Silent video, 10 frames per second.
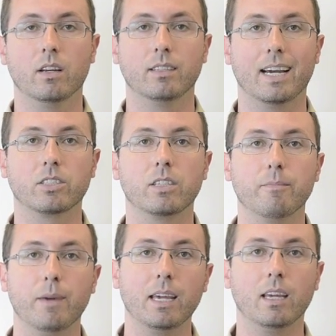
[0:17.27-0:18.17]
to actually
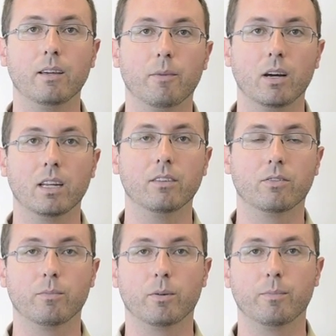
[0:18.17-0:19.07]
making money
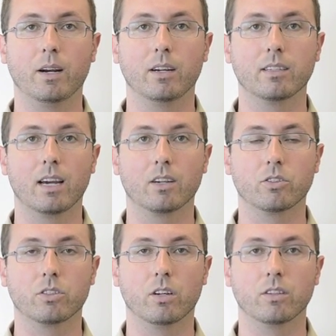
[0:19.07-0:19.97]
from preparing tax
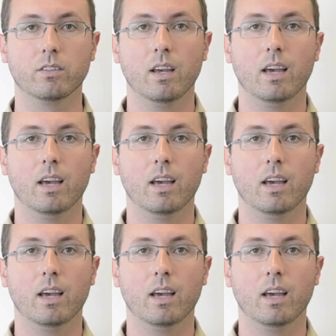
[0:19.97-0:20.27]
returns.